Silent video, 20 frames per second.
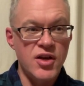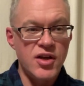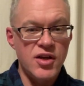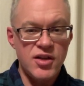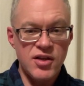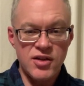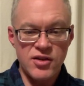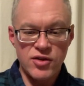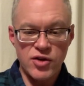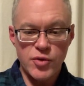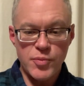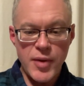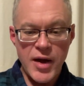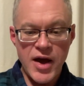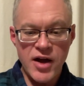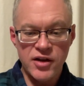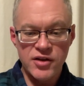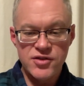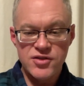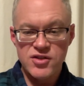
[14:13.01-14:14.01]
in their
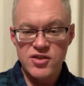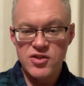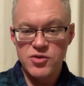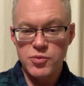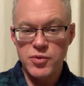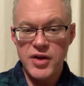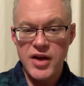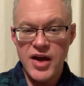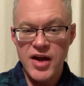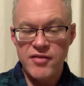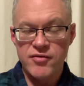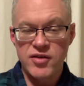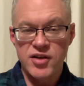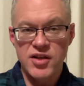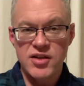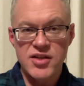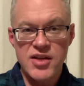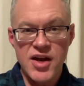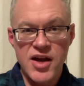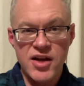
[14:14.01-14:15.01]
palaces would have an
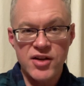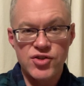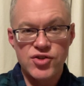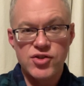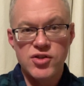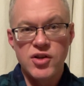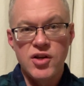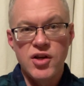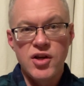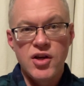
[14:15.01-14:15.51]
attached